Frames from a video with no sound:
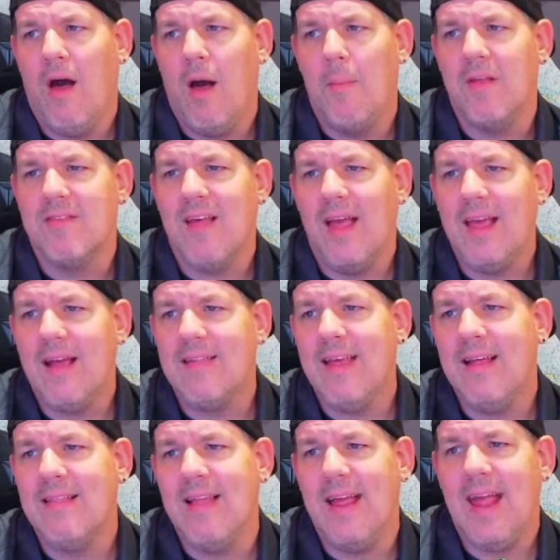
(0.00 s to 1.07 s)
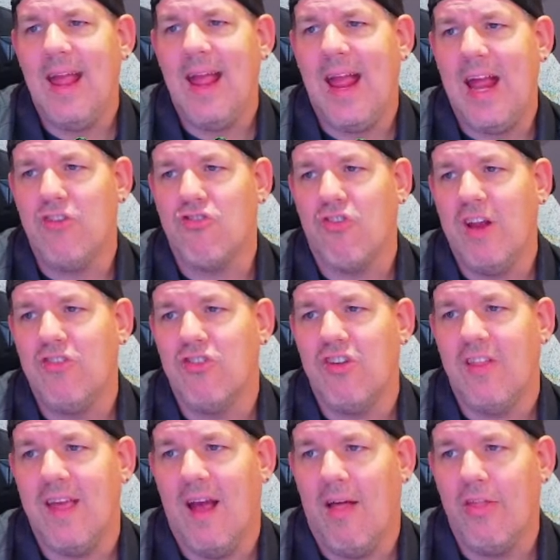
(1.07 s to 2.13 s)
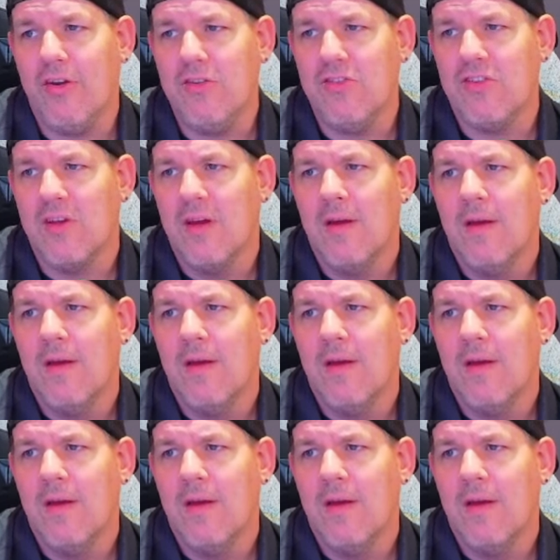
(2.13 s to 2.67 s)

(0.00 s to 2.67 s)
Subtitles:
Psychically linking each creature to the others.